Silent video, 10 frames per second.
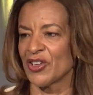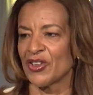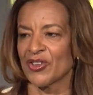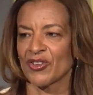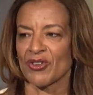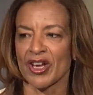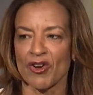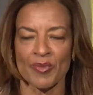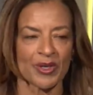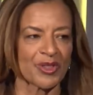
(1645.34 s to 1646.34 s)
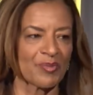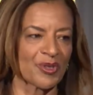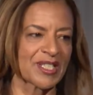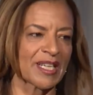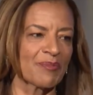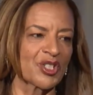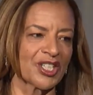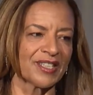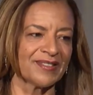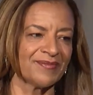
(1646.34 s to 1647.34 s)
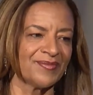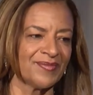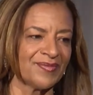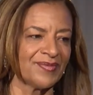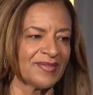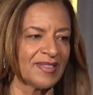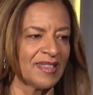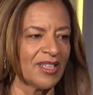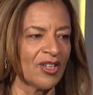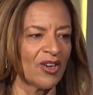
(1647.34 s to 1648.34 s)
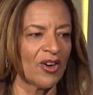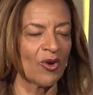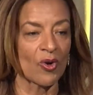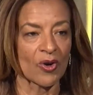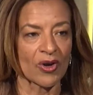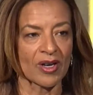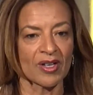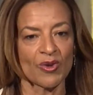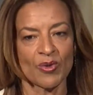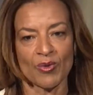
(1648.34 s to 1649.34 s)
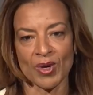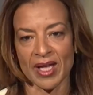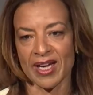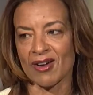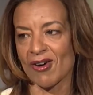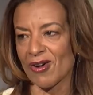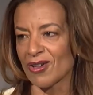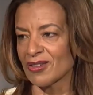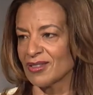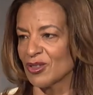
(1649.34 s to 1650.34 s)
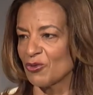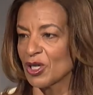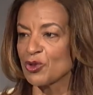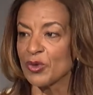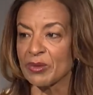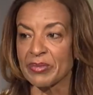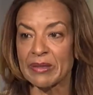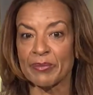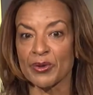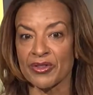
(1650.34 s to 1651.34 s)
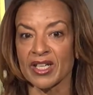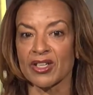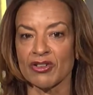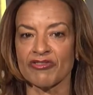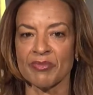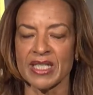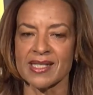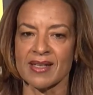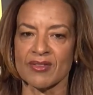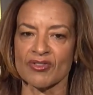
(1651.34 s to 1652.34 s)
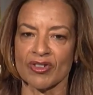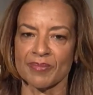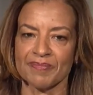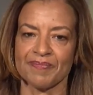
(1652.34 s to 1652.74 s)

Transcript: So now about the perception, or what I call, what will people think of me syndrome.